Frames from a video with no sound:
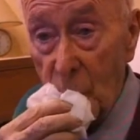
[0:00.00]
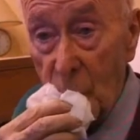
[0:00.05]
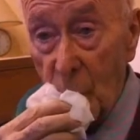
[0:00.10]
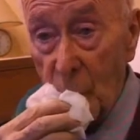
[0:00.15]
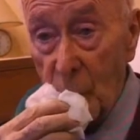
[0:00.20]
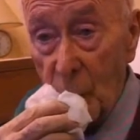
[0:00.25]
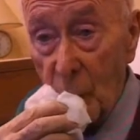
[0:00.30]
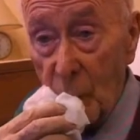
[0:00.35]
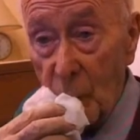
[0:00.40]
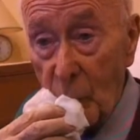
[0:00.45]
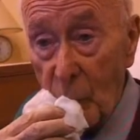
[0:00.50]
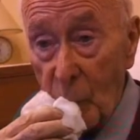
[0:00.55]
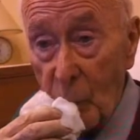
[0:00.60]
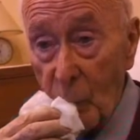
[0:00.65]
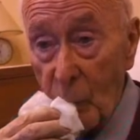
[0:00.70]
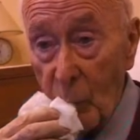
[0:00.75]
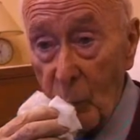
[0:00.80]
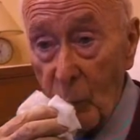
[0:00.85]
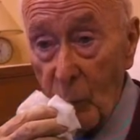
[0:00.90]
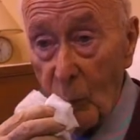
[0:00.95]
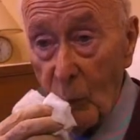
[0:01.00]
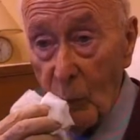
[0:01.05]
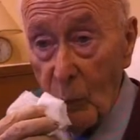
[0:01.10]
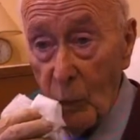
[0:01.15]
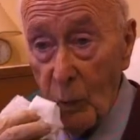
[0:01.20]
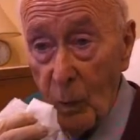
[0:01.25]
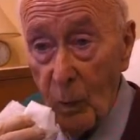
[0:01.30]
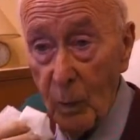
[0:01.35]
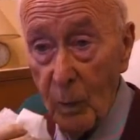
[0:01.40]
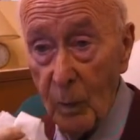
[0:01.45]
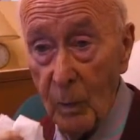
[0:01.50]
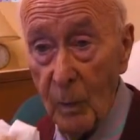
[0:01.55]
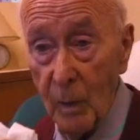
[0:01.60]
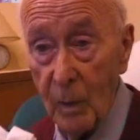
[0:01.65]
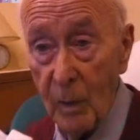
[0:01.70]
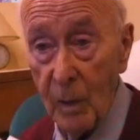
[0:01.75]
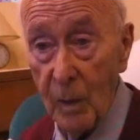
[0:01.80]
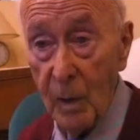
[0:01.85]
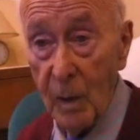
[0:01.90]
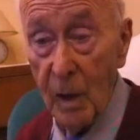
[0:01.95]
Eating well?
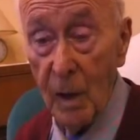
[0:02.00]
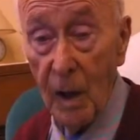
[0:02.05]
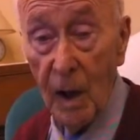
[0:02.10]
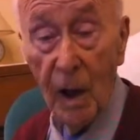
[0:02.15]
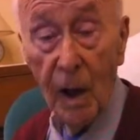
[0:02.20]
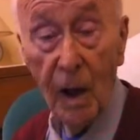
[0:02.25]
Or eating?